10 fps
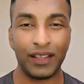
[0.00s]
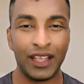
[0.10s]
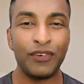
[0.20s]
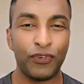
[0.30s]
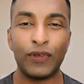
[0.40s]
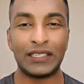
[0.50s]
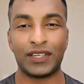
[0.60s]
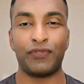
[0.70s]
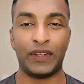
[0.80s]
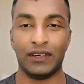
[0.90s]

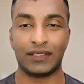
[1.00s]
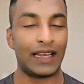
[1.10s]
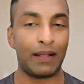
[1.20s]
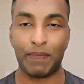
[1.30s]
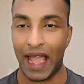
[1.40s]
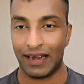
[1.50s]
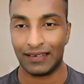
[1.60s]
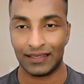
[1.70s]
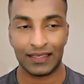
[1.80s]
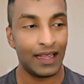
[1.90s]
influential figures like
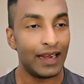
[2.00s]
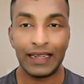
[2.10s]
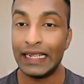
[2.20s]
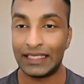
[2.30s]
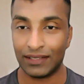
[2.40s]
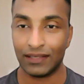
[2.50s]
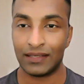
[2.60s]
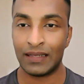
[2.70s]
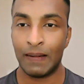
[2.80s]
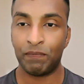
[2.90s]
parents,
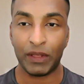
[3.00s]
teachers,